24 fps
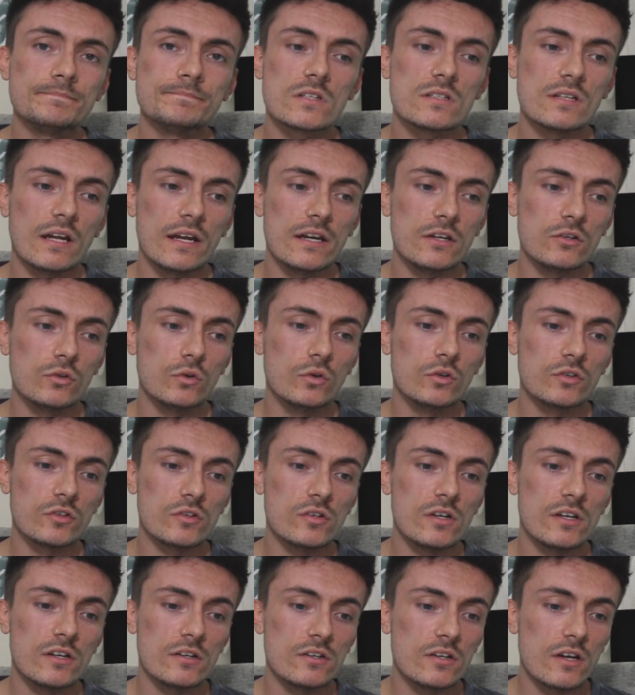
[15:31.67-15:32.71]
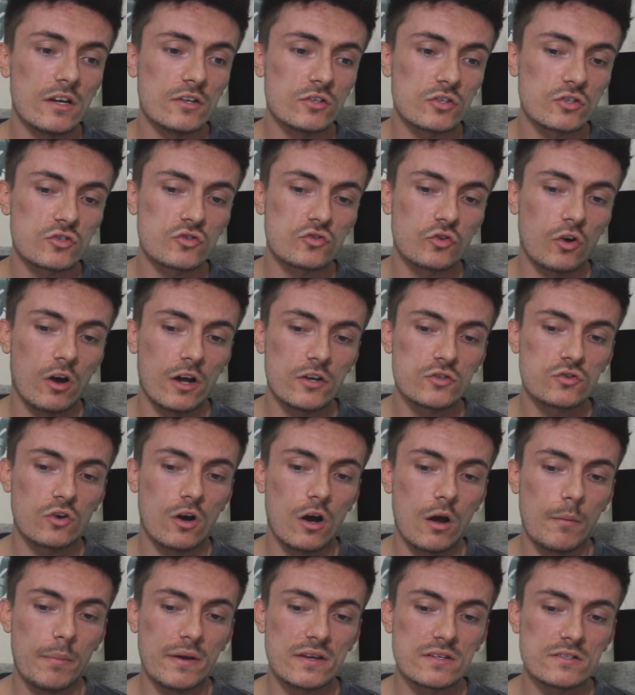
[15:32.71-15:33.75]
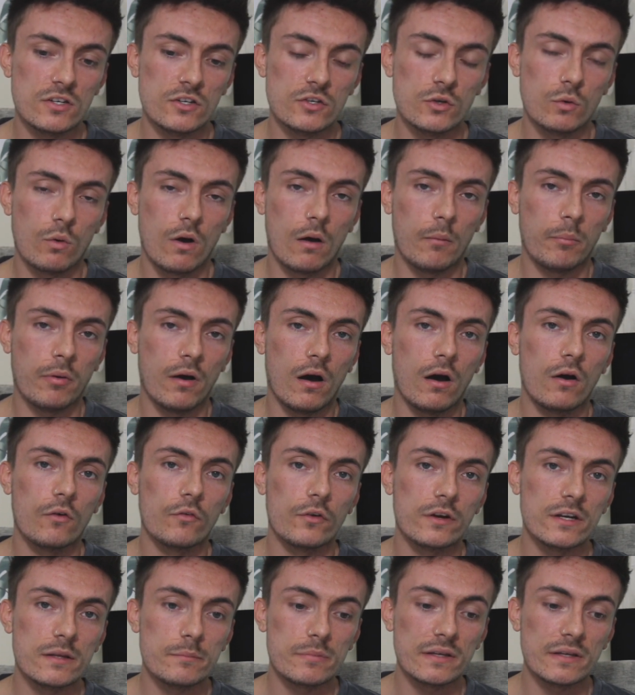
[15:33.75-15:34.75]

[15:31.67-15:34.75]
Stay indoors and just try our best to do our part, really.